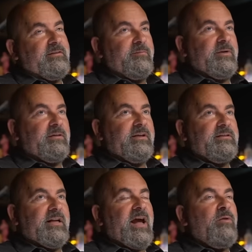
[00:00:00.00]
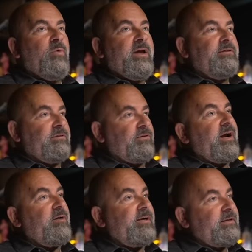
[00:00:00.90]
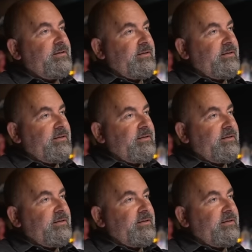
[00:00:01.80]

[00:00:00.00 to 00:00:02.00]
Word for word: in the Middle East, and I went to learn Arabic.